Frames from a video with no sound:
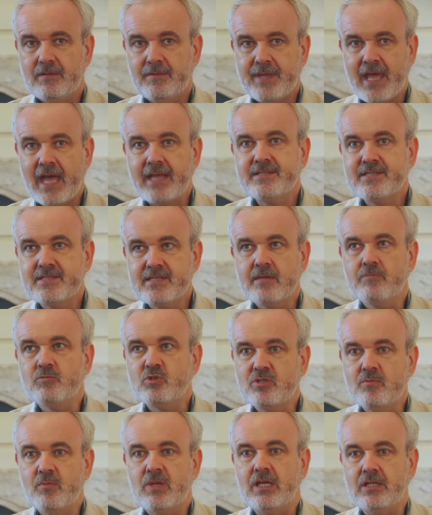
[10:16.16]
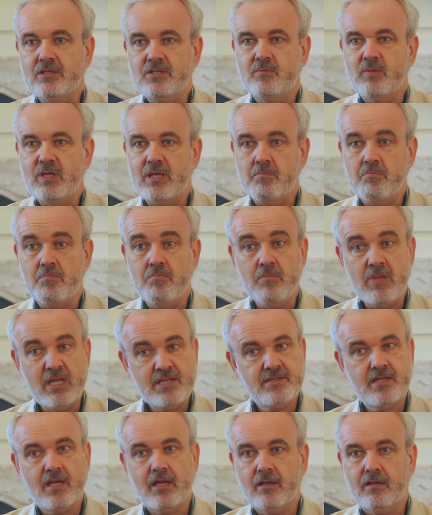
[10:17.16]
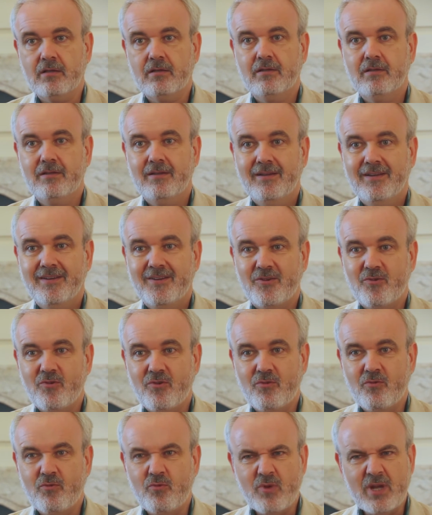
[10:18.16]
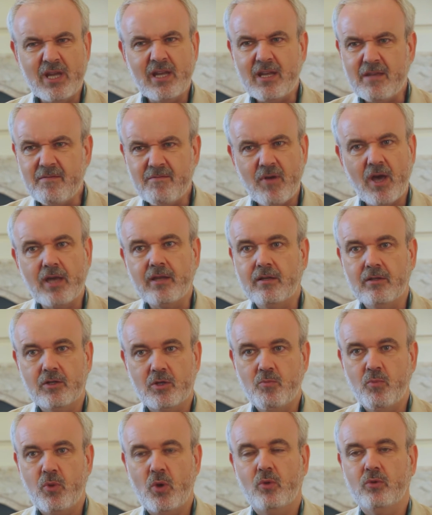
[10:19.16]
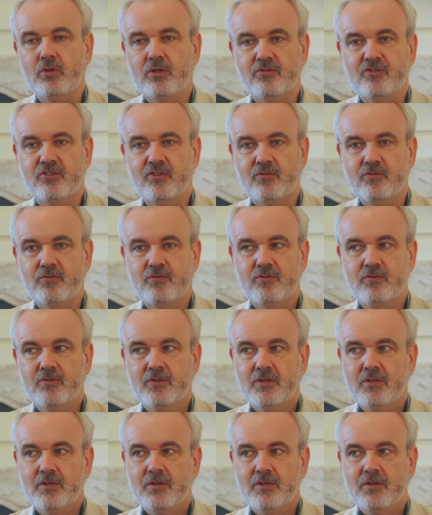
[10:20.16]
that seemed to me to be missing really vital components of